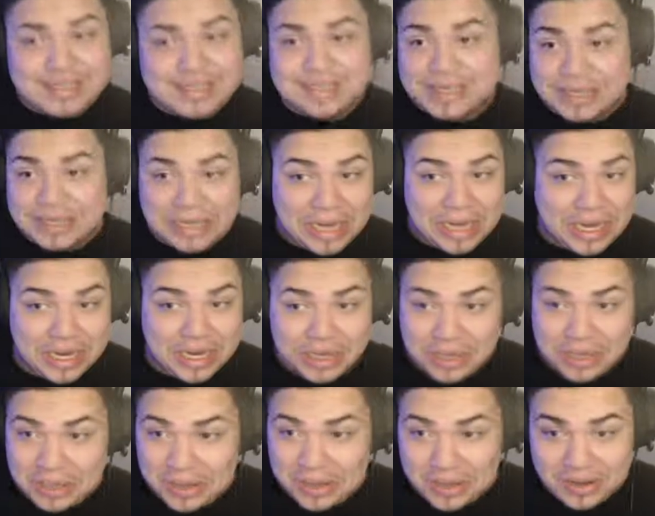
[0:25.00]
got a
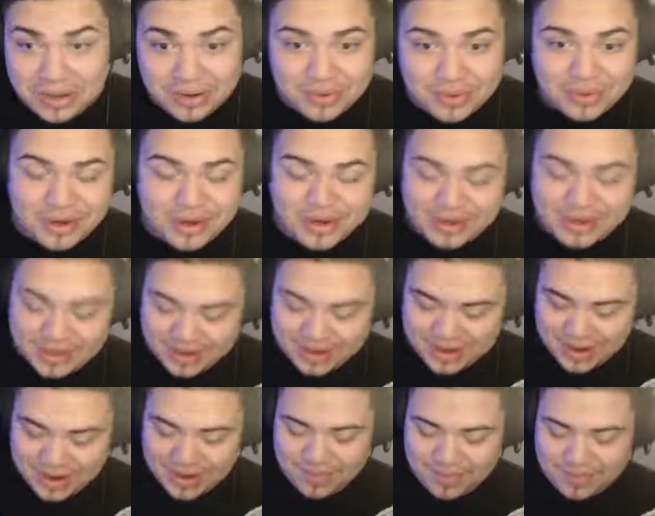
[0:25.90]
long way to
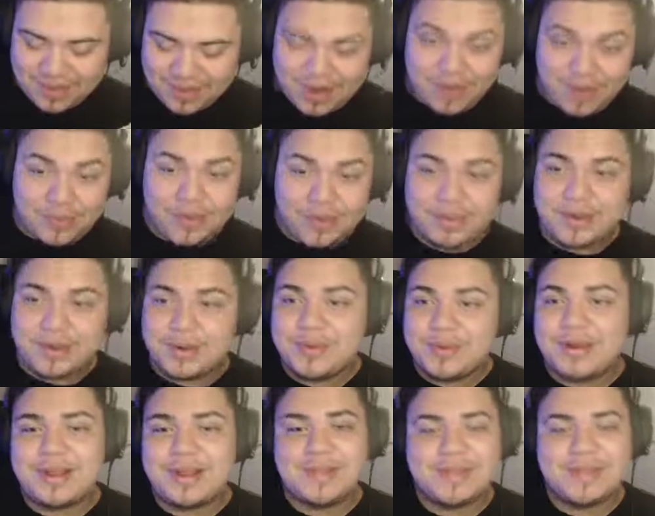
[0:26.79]
go, but I will be doing
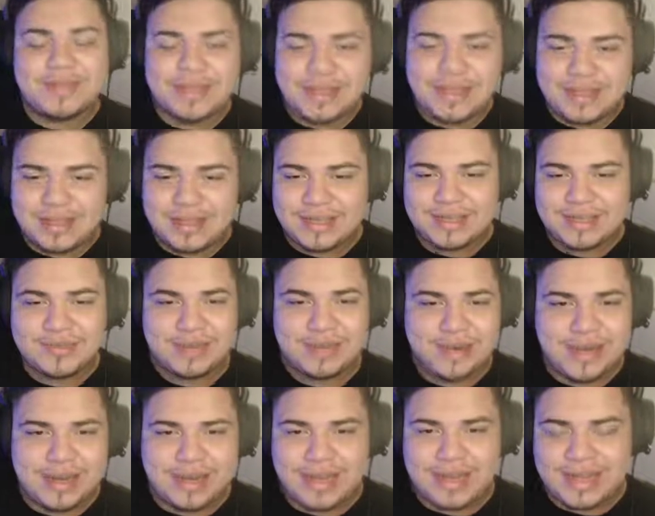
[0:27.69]
level 10 links when I
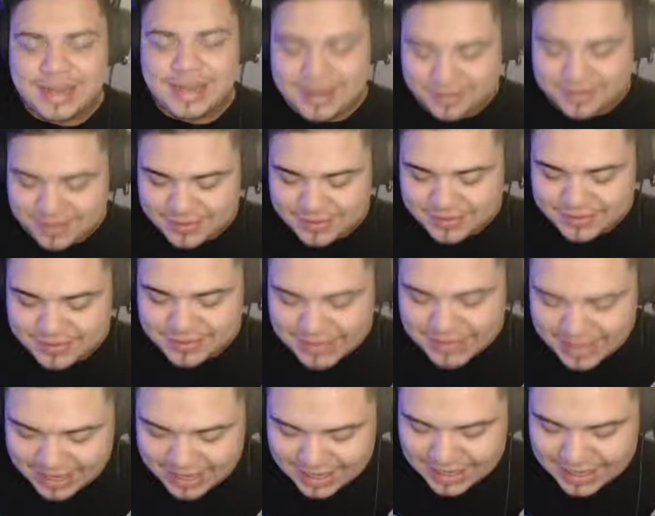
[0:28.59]
get him level
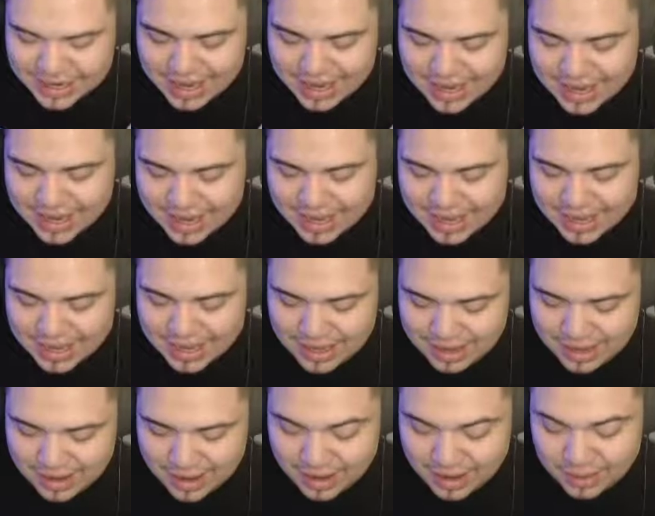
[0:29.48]
10. Uh,
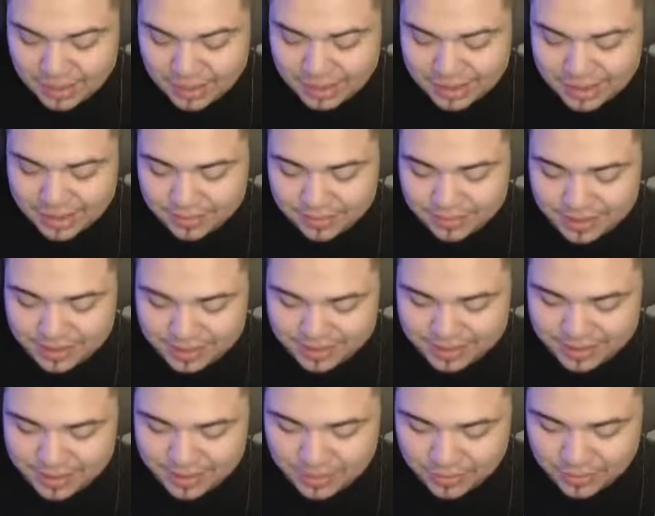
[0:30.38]
I don't know when that'll be, but I
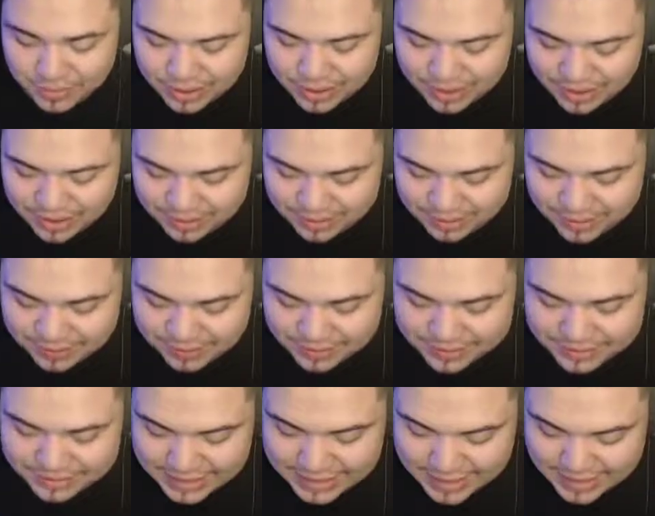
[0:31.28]
will get him level
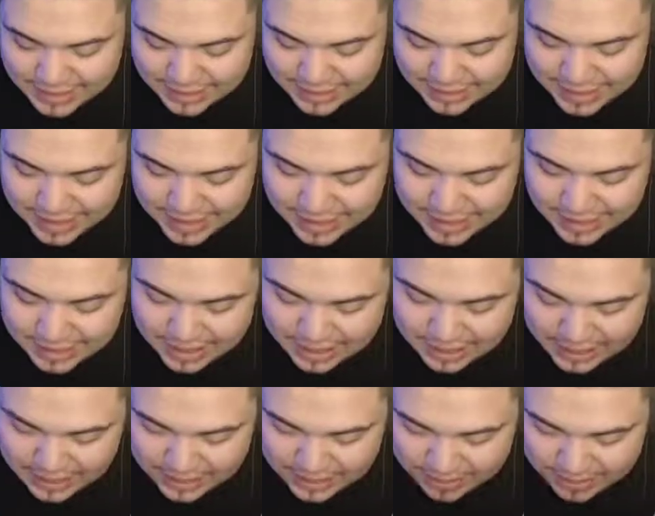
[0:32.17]
10.
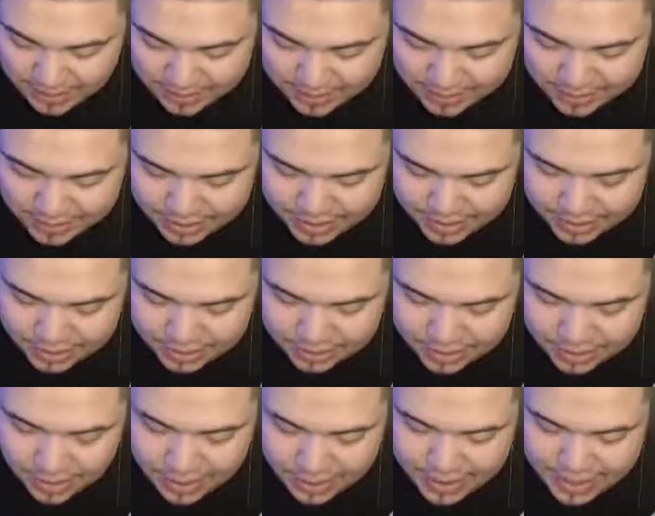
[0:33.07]
Uh, I'm gonna
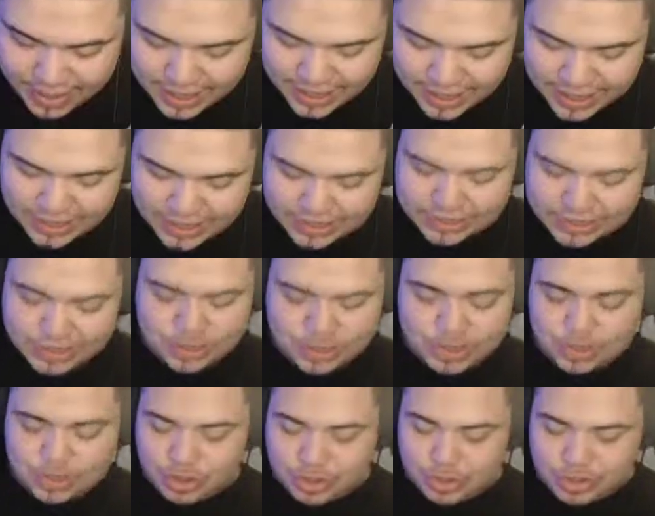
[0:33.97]
go ahead and just
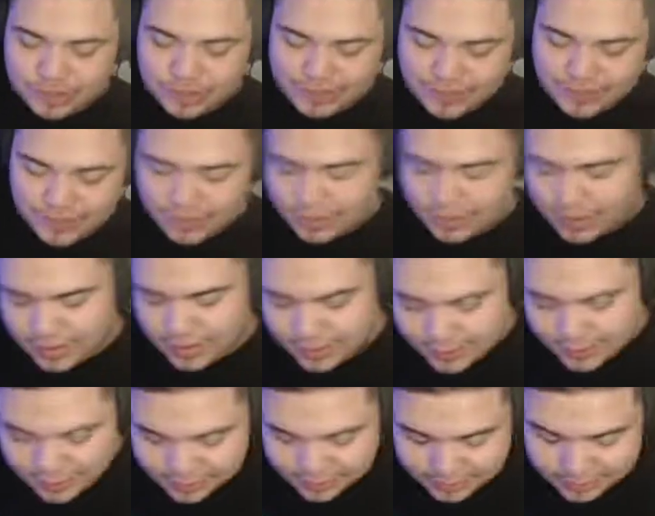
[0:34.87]
start the video off and
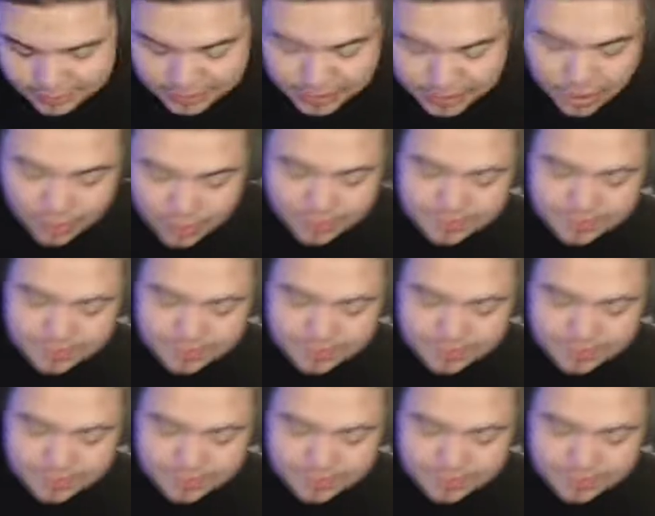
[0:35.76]
just let's go.